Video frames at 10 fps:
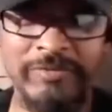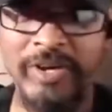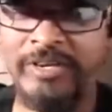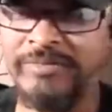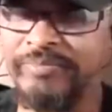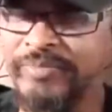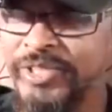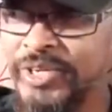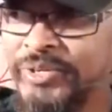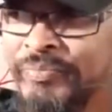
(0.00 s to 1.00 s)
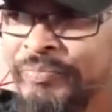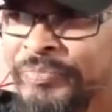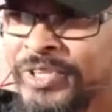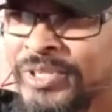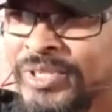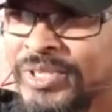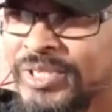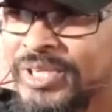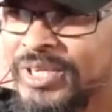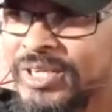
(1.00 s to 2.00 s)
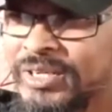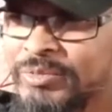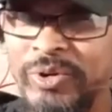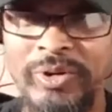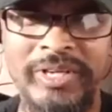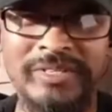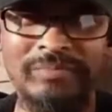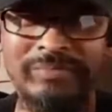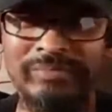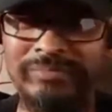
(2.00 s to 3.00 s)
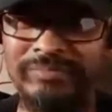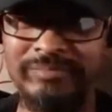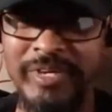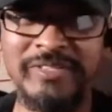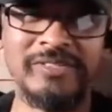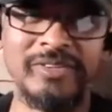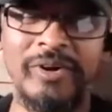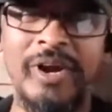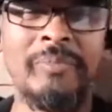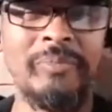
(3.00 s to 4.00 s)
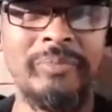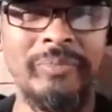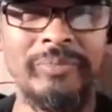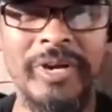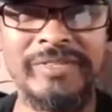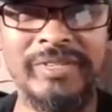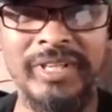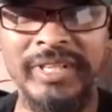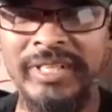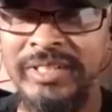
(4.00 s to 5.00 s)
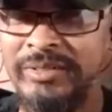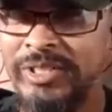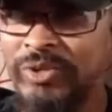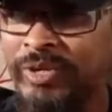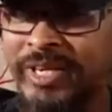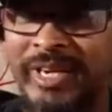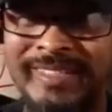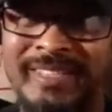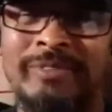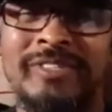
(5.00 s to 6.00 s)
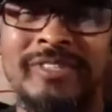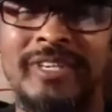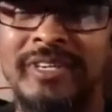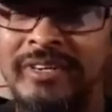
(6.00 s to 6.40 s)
five, you know, uh, calling us pieces of crap basically calling customers,